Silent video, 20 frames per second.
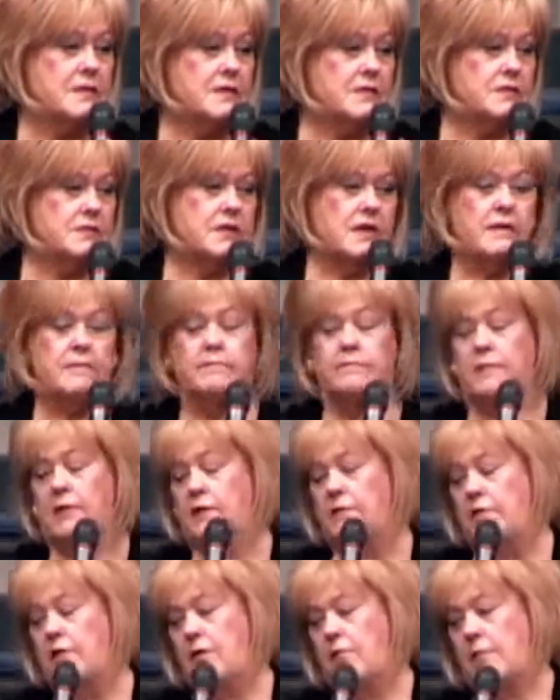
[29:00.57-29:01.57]
some,
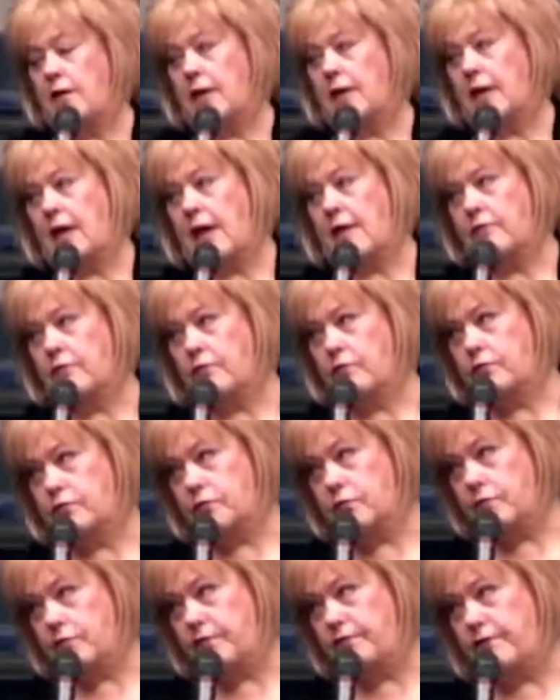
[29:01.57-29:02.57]
oh my God,
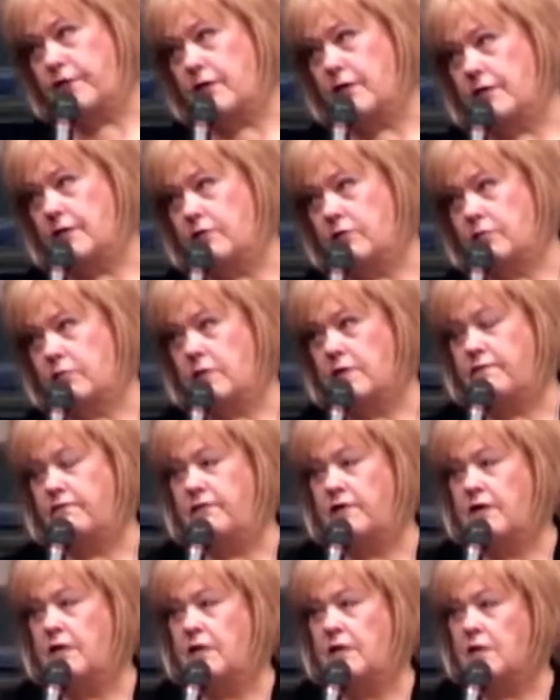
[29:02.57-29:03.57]
two feet, three
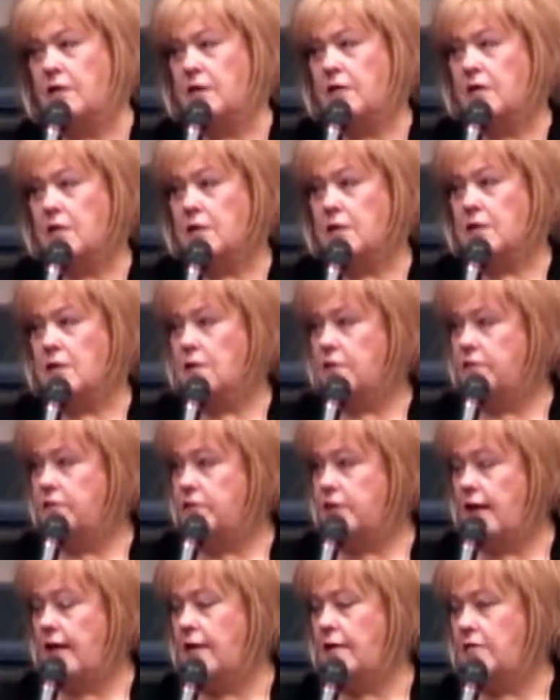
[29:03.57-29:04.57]
feet,
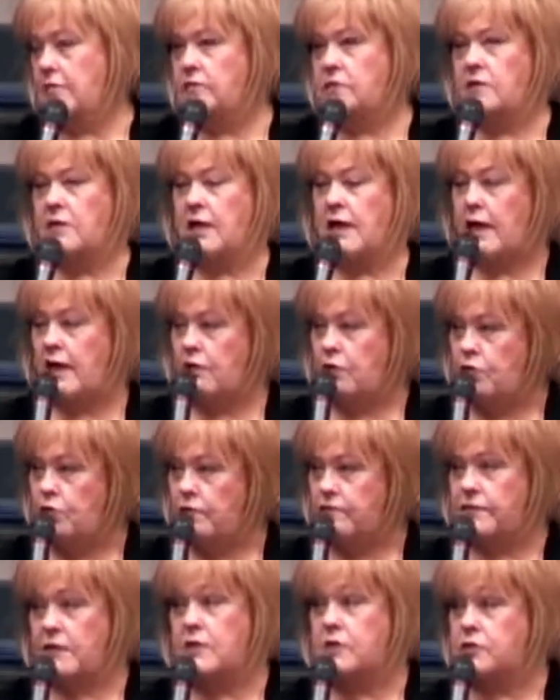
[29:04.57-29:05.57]
tails, they got
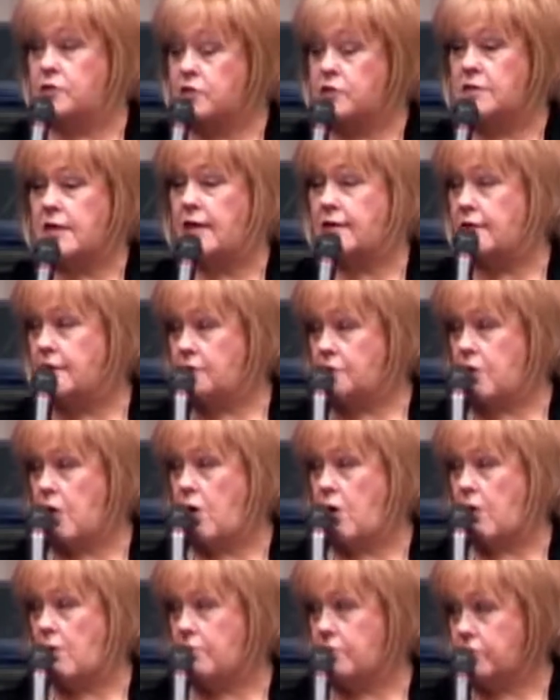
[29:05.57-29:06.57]
hoofs. It's just like these
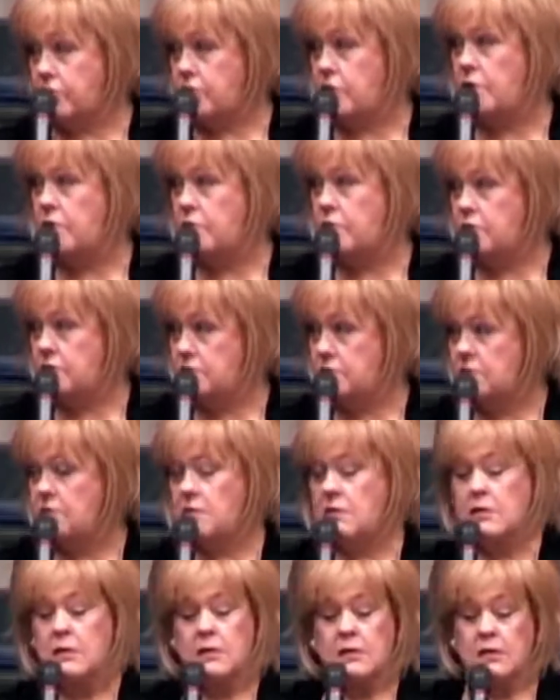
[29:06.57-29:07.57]
horror shows.
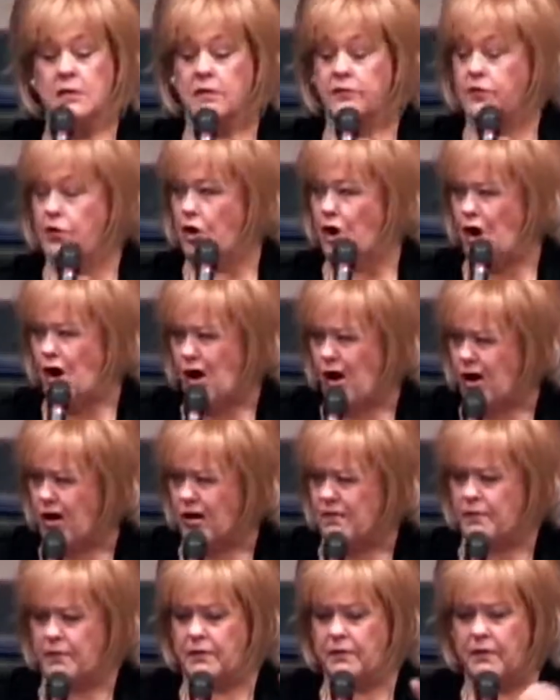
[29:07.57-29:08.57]
They're
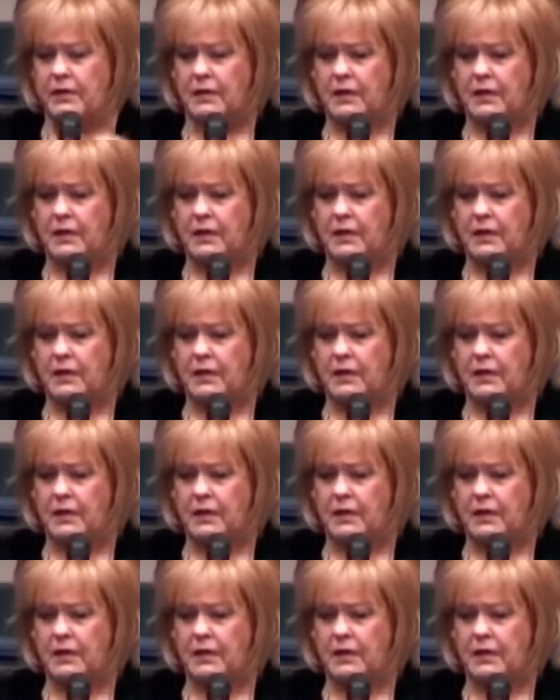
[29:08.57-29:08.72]
horrible.